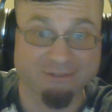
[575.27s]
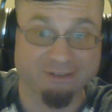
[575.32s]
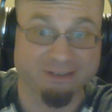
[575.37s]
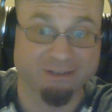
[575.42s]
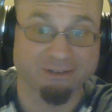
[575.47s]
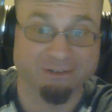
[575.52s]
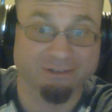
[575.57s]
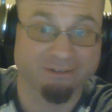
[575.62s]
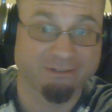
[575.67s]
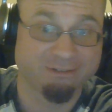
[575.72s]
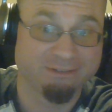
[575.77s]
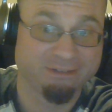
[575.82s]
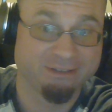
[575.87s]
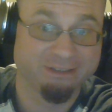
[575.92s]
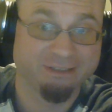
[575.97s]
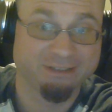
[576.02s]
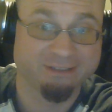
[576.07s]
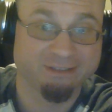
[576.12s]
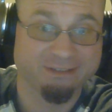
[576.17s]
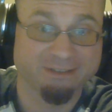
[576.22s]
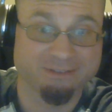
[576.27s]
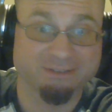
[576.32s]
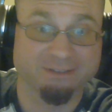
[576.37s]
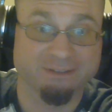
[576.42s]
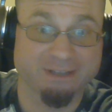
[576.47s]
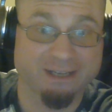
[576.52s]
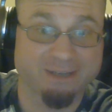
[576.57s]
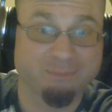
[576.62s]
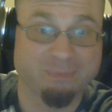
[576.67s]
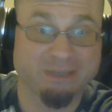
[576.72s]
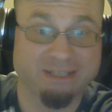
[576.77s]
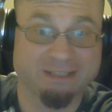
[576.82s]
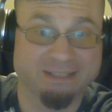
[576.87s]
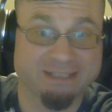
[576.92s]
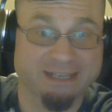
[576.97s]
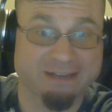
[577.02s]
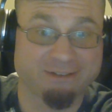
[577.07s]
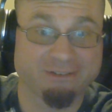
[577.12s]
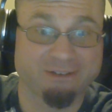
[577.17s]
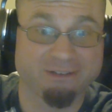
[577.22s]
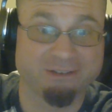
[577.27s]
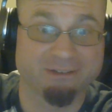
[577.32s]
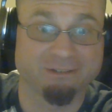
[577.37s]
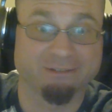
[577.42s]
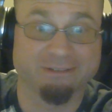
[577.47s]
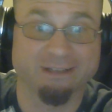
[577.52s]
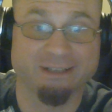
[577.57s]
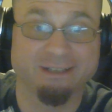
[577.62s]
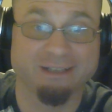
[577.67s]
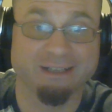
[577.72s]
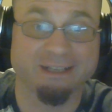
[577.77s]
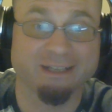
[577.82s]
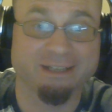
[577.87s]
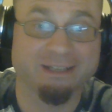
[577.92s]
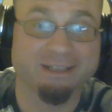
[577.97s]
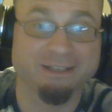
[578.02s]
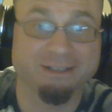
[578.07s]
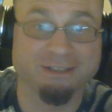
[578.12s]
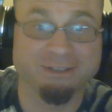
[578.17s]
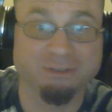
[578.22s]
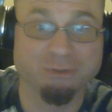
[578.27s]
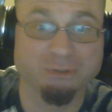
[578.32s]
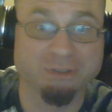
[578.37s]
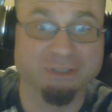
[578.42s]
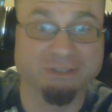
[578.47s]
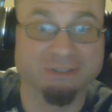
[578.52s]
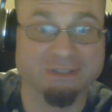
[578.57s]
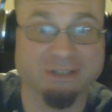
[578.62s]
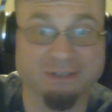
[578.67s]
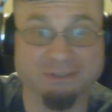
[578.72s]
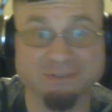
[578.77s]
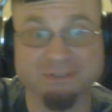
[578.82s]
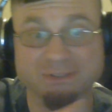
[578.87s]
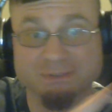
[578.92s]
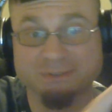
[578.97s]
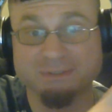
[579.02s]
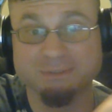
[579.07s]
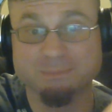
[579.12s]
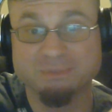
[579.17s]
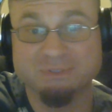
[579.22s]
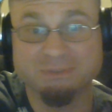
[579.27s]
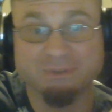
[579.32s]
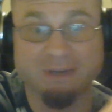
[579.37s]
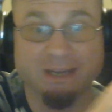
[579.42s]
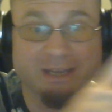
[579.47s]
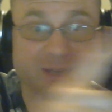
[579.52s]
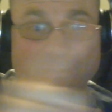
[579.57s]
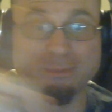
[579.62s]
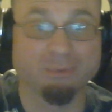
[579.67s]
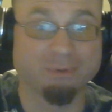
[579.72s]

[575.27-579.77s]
here. There's a like button down here, right? And then you can also subscribe